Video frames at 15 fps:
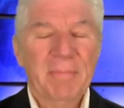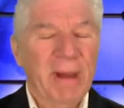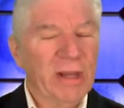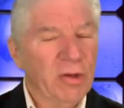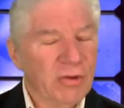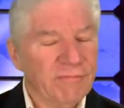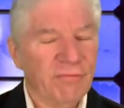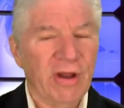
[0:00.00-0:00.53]
My
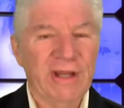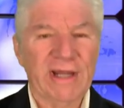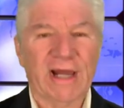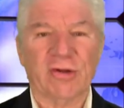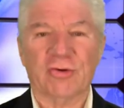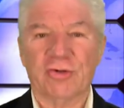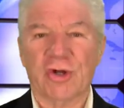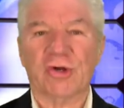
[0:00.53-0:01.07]
good friend,
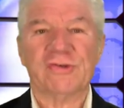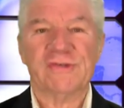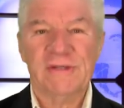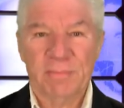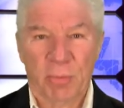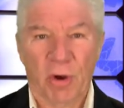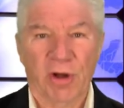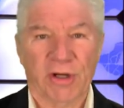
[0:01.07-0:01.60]
Doctor
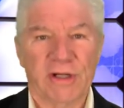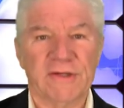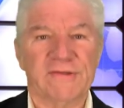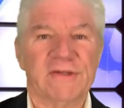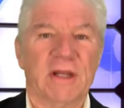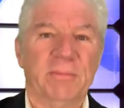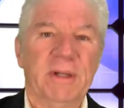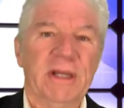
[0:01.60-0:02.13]
Darcy Brunk,
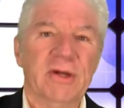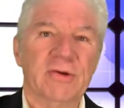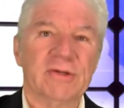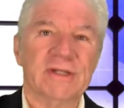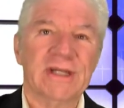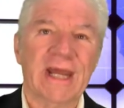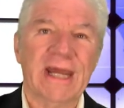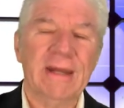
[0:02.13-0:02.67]
is going to be here
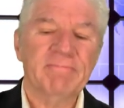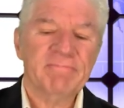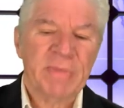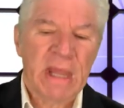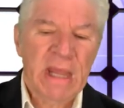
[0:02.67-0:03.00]
today.